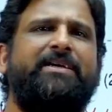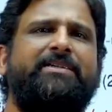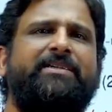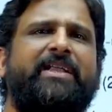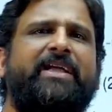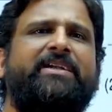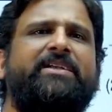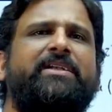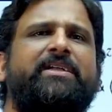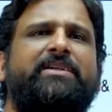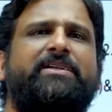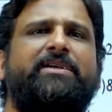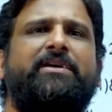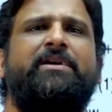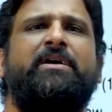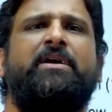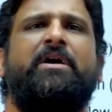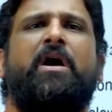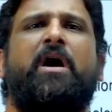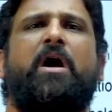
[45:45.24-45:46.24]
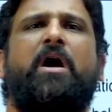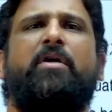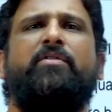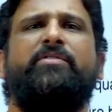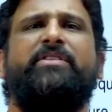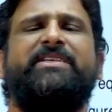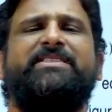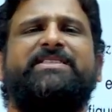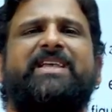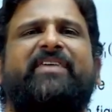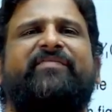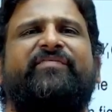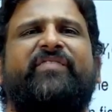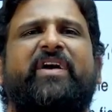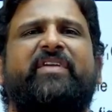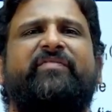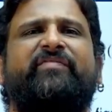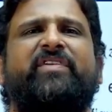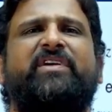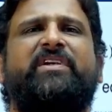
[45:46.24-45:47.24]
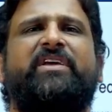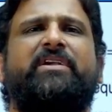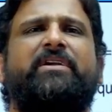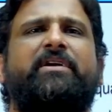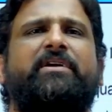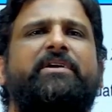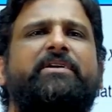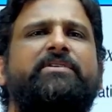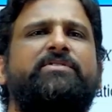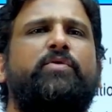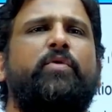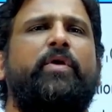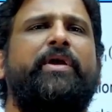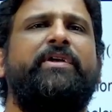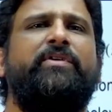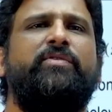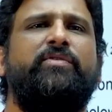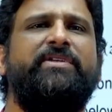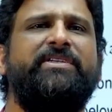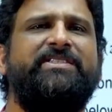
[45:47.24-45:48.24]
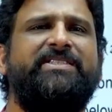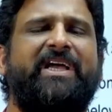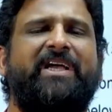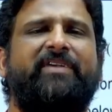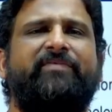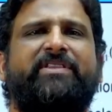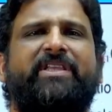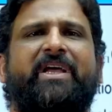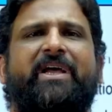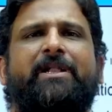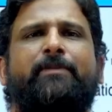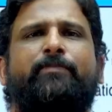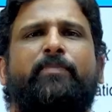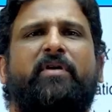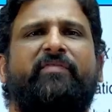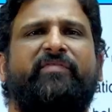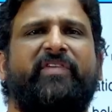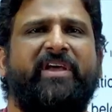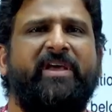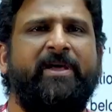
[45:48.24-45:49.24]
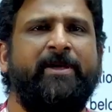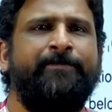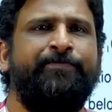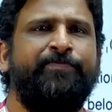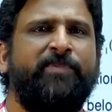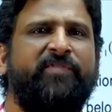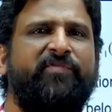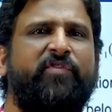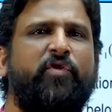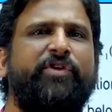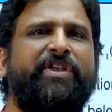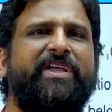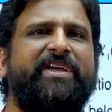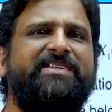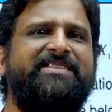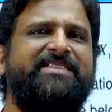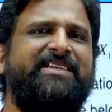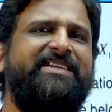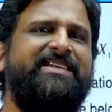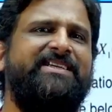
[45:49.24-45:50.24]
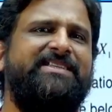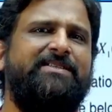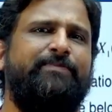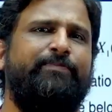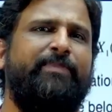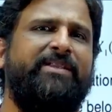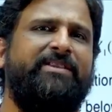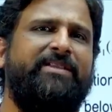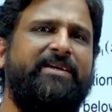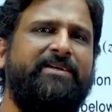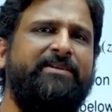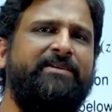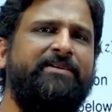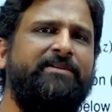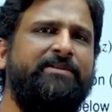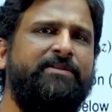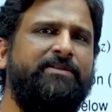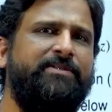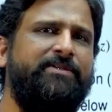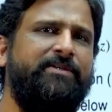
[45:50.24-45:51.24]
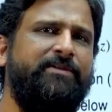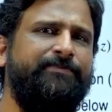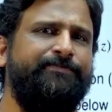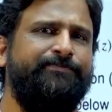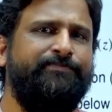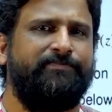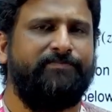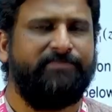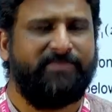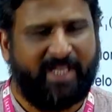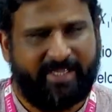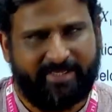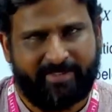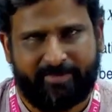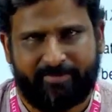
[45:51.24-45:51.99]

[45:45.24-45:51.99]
technique, how this FIR filter is going to design with the help of a Fourier series method. So thank